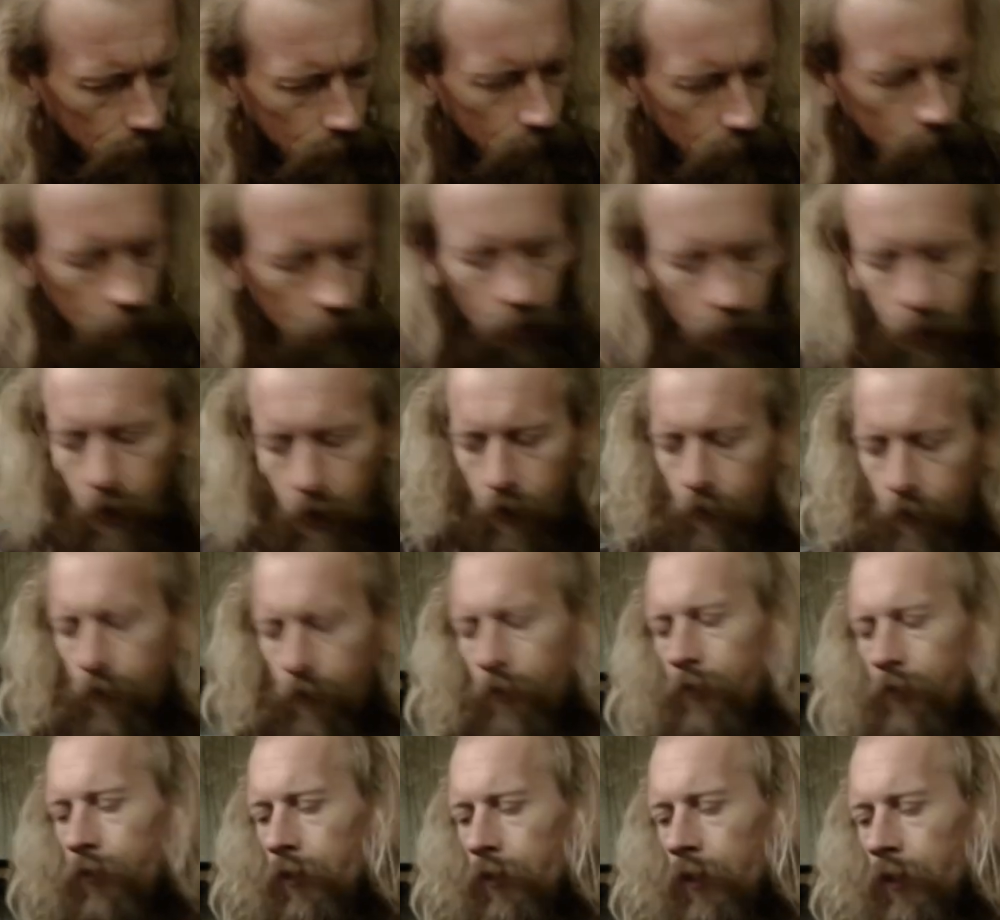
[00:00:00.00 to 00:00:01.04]
a relief
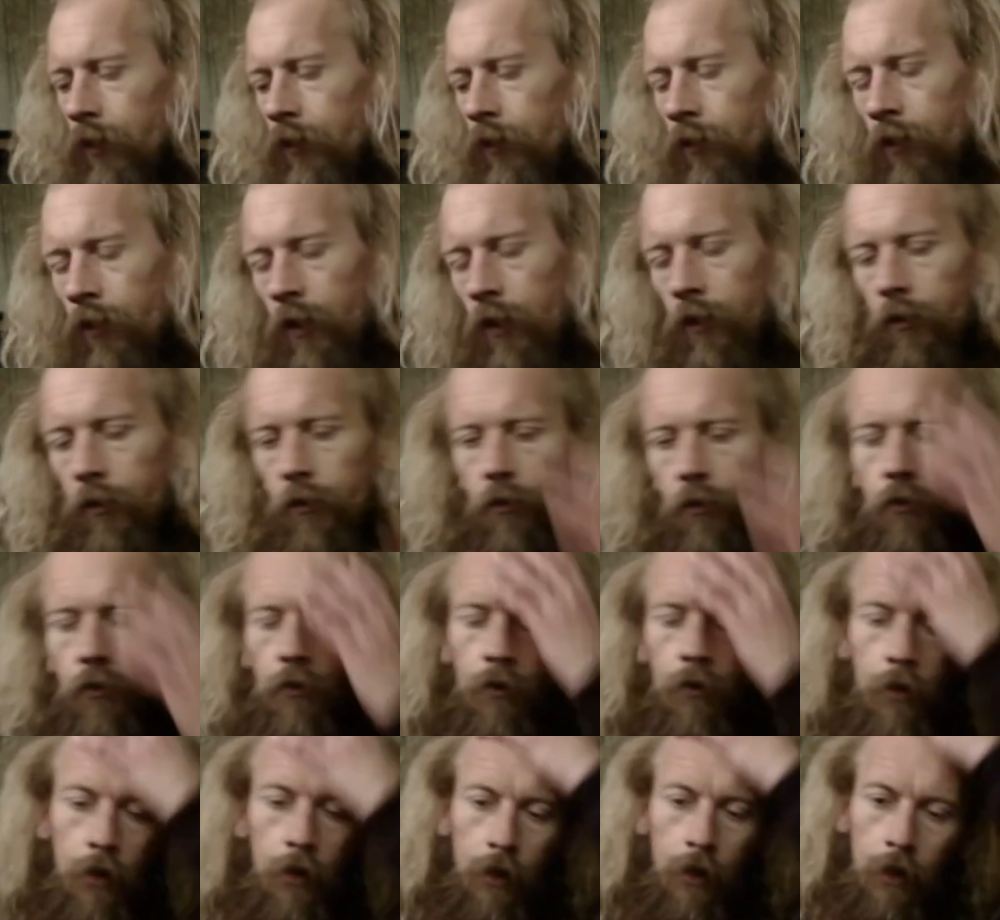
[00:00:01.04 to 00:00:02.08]
in a sense
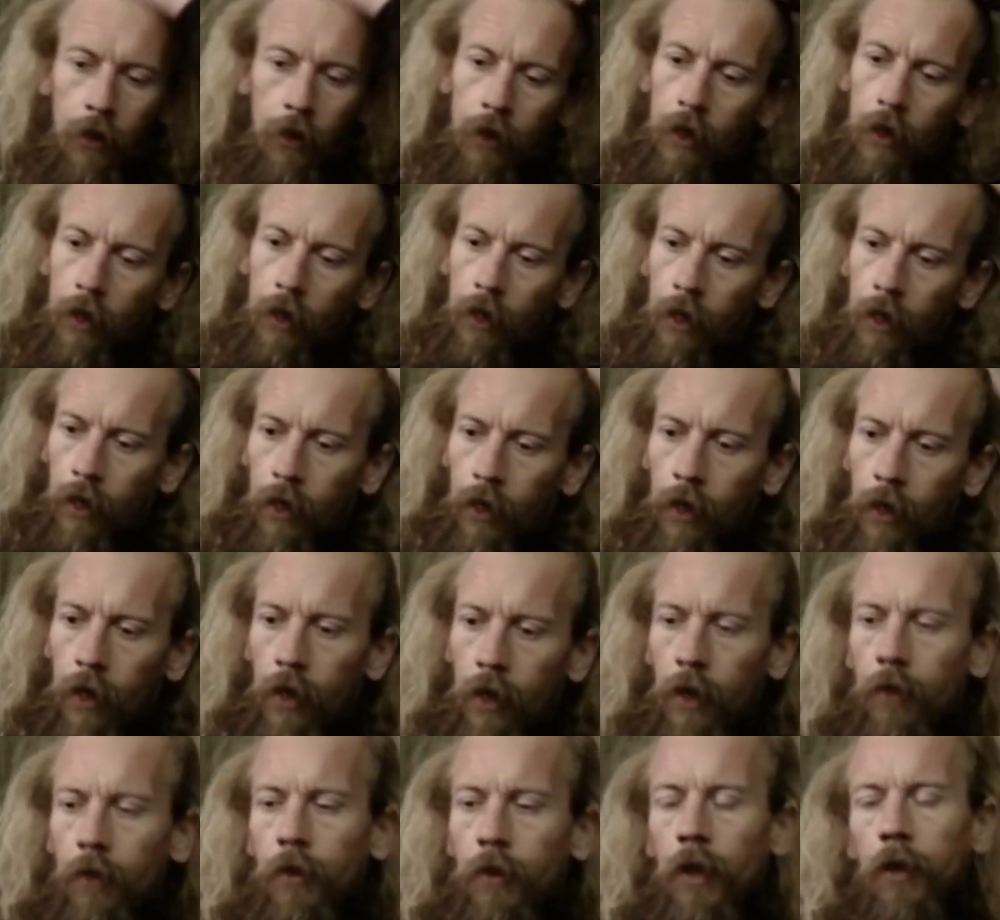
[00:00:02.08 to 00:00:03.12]

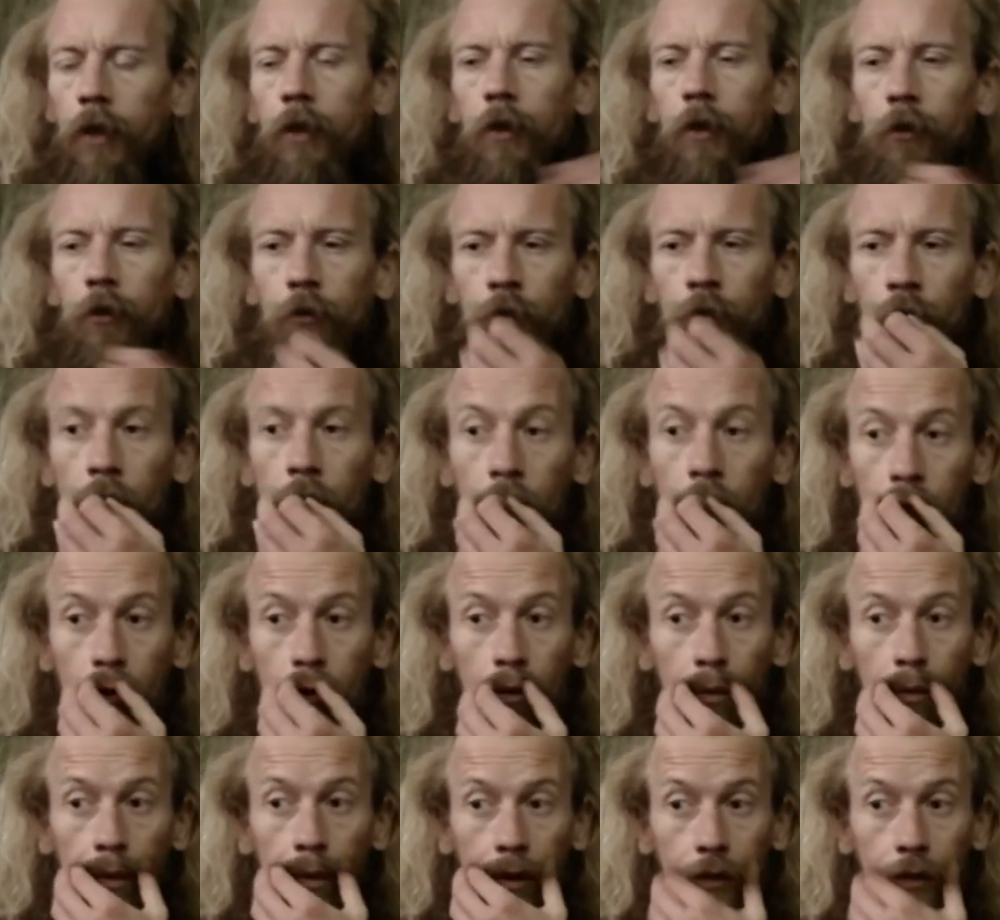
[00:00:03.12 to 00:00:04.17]
and then his
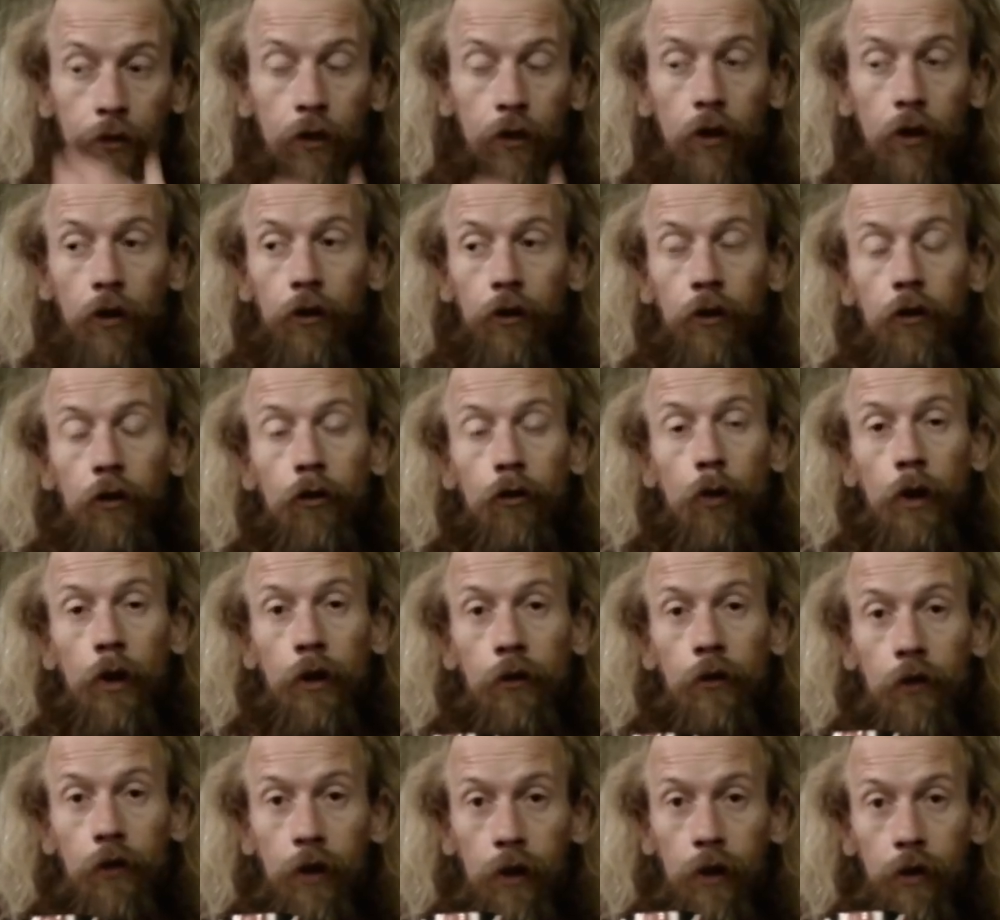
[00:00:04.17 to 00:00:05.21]
funeral was on the
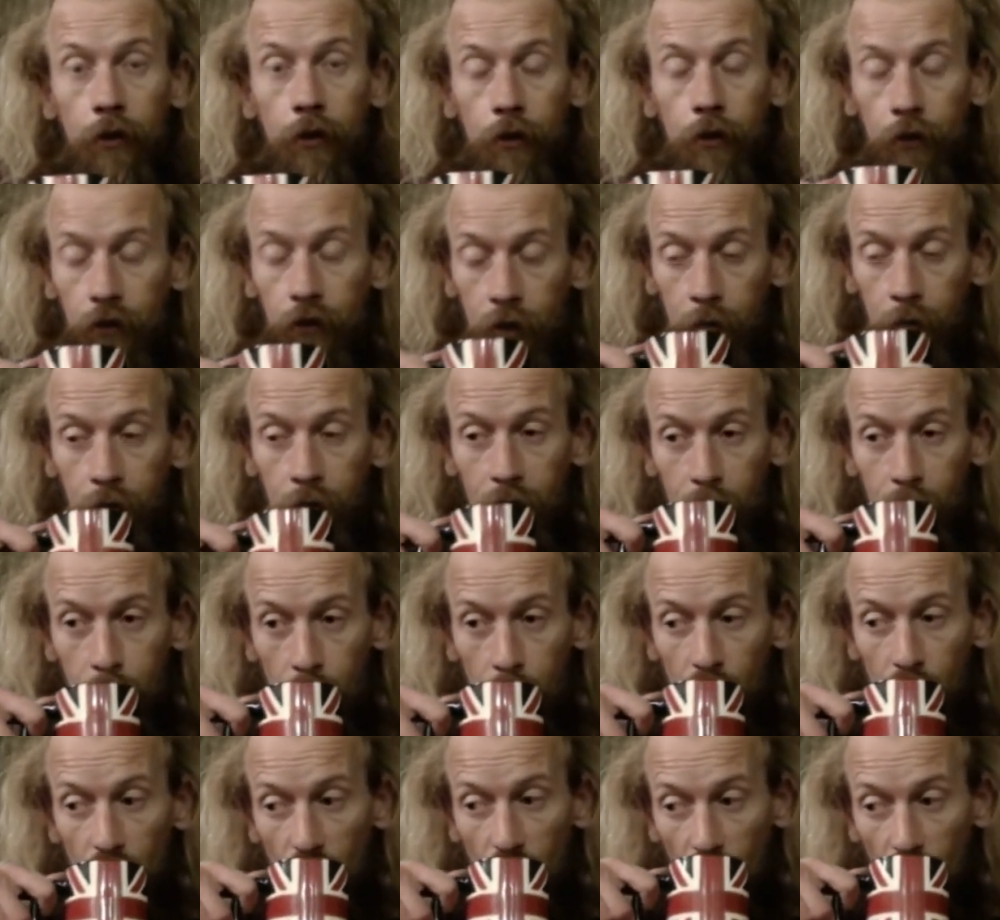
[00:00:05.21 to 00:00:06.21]
22nd of September